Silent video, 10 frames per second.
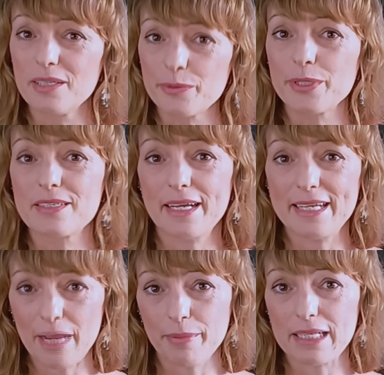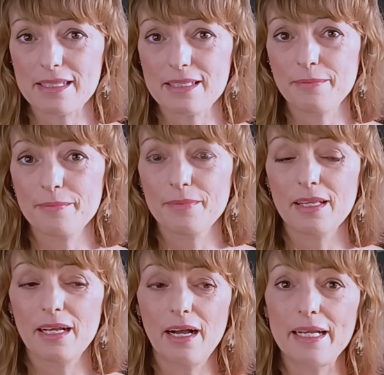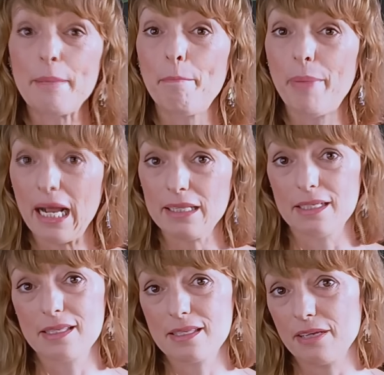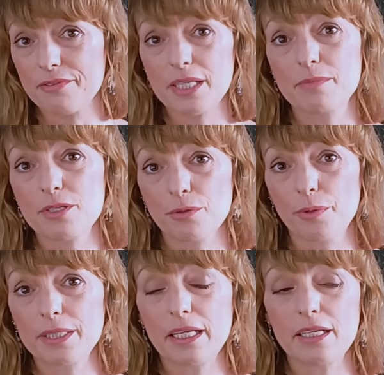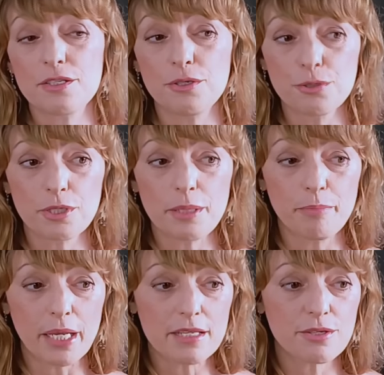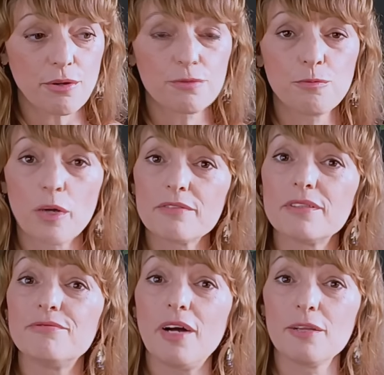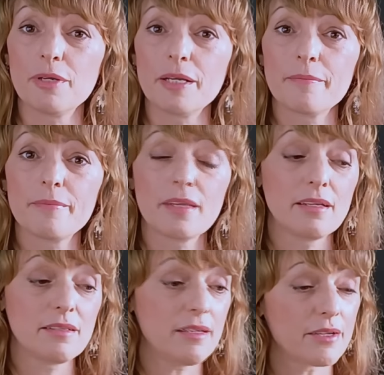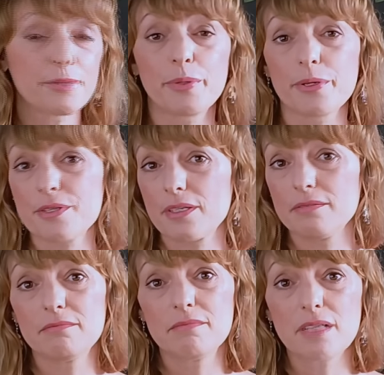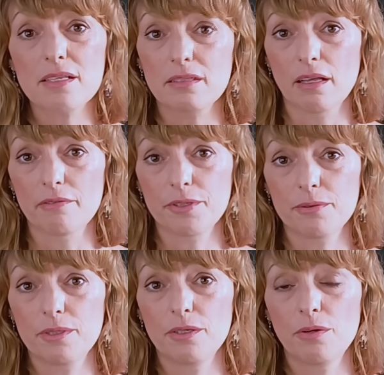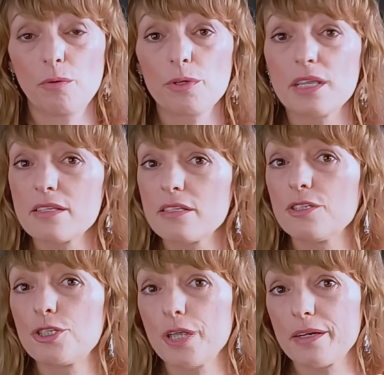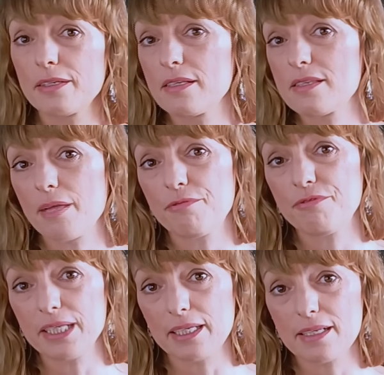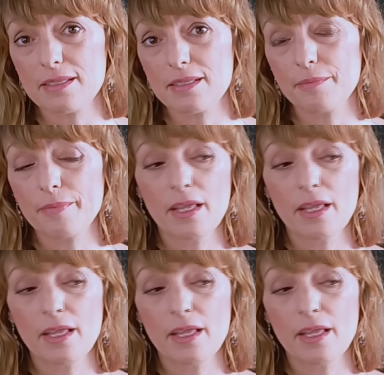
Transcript: limerent dynamics, an imbalance of some sort that is usually based on one of the following. The other person doesn't love you, or doesn't share in the same feelings,